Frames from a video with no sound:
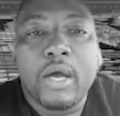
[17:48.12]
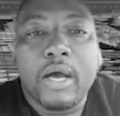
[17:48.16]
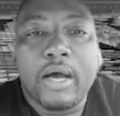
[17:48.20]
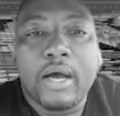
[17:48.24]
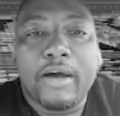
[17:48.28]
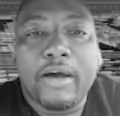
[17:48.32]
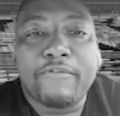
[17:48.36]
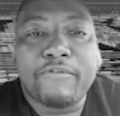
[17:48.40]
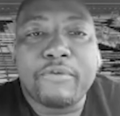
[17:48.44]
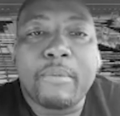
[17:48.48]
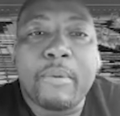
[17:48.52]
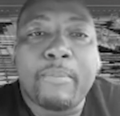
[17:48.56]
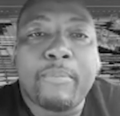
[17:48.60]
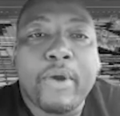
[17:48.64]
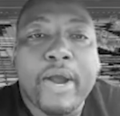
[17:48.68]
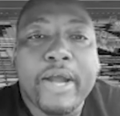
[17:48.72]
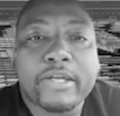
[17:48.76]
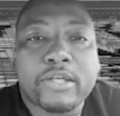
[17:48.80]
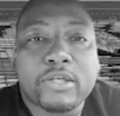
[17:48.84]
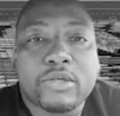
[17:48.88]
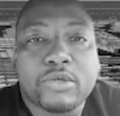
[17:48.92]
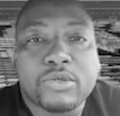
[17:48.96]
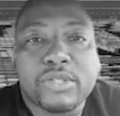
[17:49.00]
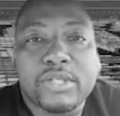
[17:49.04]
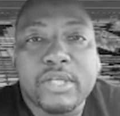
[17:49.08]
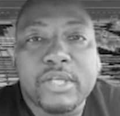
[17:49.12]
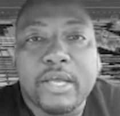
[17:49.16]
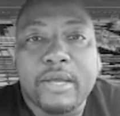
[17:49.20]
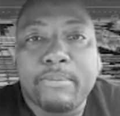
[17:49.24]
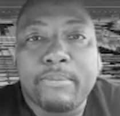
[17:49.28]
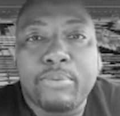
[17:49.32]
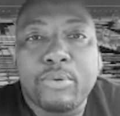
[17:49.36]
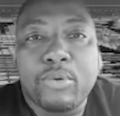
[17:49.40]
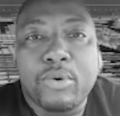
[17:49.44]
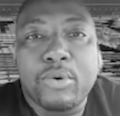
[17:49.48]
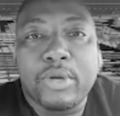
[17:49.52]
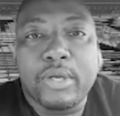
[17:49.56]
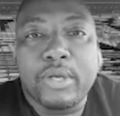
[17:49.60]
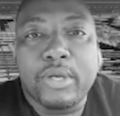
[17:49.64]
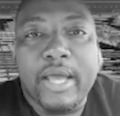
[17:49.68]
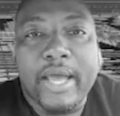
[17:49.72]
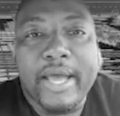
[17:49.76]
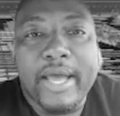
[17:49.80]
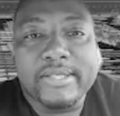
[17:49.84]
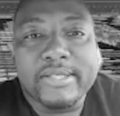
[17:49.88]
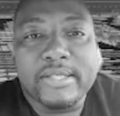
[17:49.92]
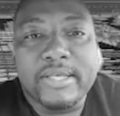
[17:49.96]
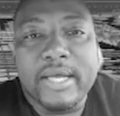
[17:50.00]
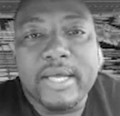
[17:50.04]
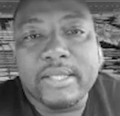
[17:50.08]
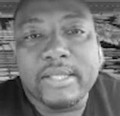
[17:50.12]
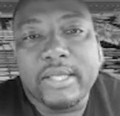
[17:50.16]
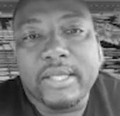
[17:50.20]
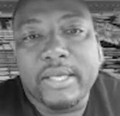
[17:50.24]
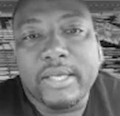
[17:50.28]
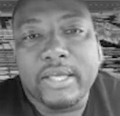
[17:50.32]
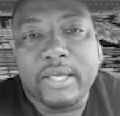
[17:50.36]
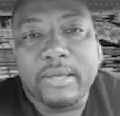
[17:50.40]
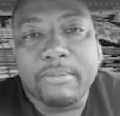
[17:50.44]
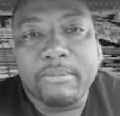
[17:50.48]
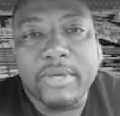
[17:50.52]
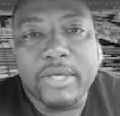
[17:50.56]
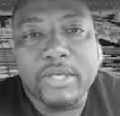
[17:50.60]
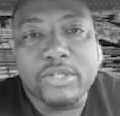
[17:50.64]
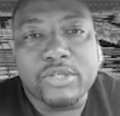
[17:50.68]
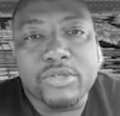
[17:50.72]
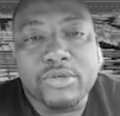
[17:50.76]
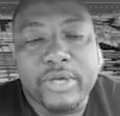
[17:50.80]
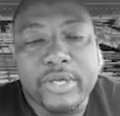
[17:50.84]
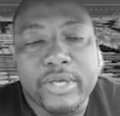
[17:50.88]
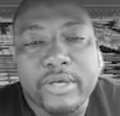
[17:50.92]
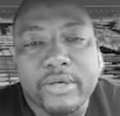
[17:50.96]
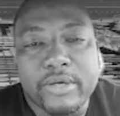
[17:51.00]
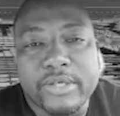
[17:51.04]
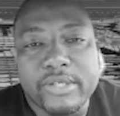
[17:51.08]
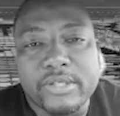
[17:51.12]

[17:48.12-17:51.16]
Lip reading: from a practical standpoint as an athletic administrator.